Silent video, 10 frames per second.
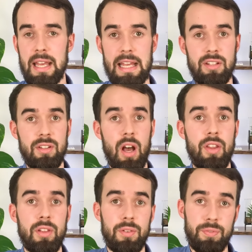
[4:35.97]
in
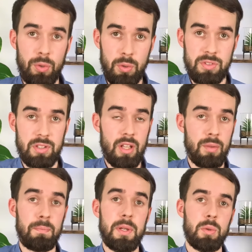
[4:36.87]
other foods and
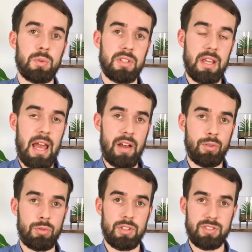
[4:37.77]
other meals that you have
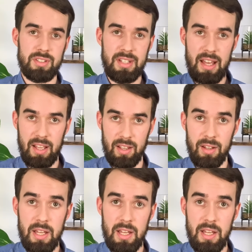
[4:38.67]
across the day.